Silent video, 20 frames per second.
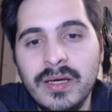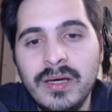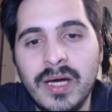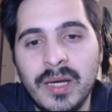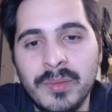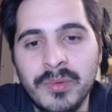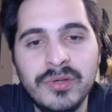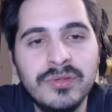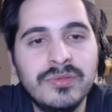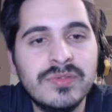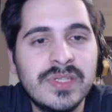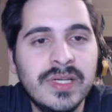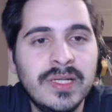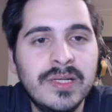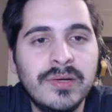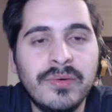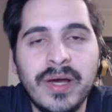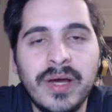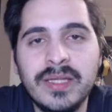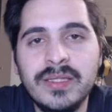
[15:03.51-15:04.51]
I'm going to sell
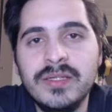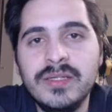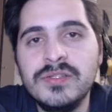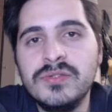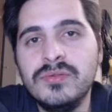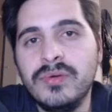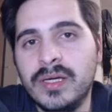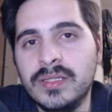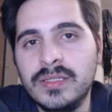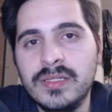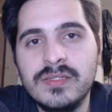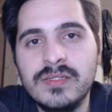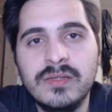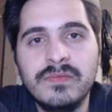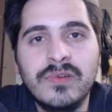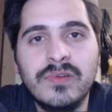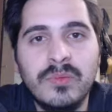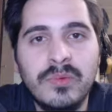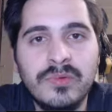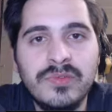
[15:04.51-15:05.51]
Reinders to
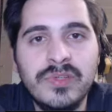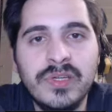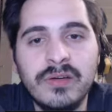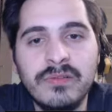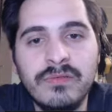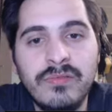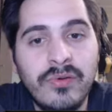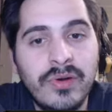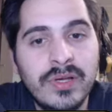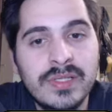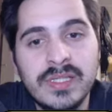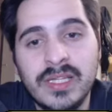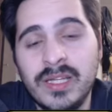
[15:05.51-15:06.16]
Anderson from Nottingham Forest,